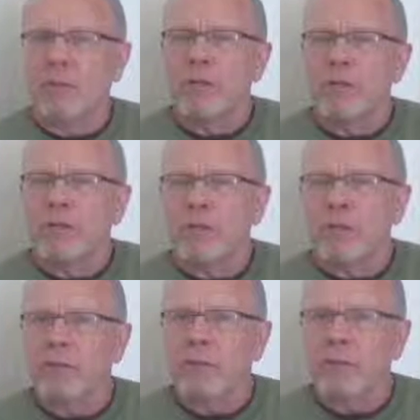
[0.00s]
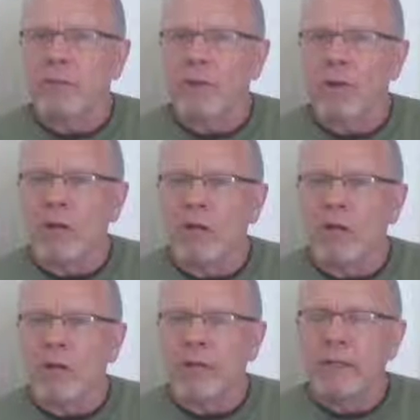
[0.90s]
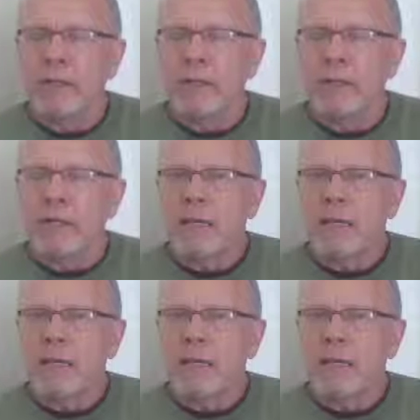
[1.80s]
which is scheduled to launch later